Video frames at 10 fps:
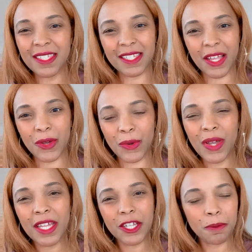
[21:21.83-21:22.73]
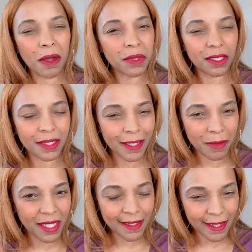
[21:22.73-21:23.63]
So you're probably looking at
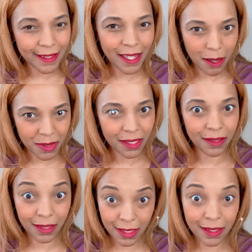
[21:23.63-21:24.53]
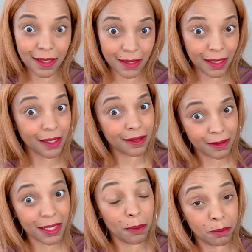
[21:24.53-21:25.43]
me and saying, Tabitha, this is
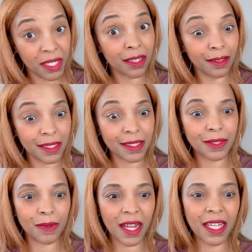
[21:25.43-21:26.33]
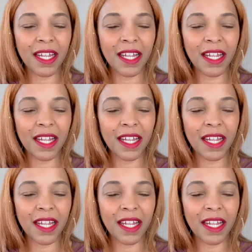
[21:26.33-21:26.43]
a big list, right?